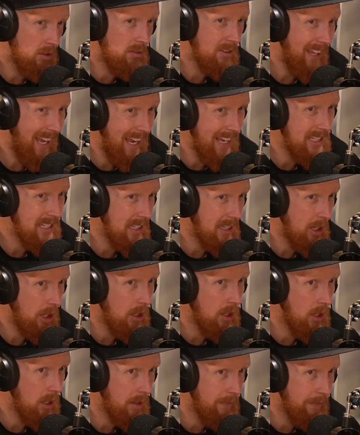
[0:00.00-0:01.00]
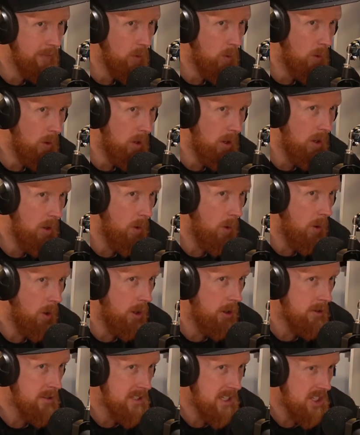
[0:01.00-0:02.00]
things that they're looking for,
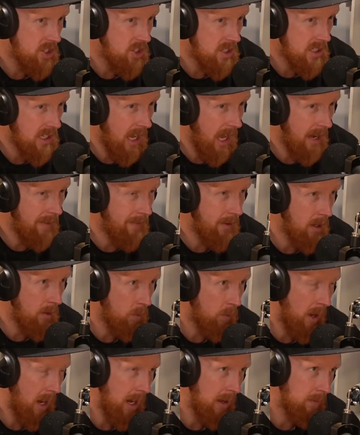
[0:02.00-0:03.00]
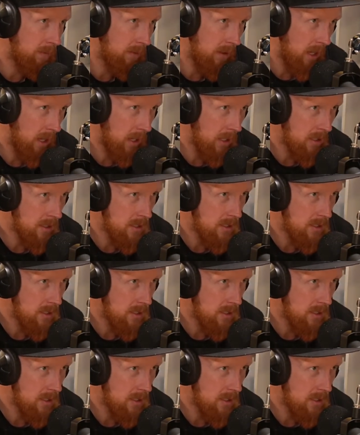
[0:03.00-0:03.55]
or is it just kind of an array of things?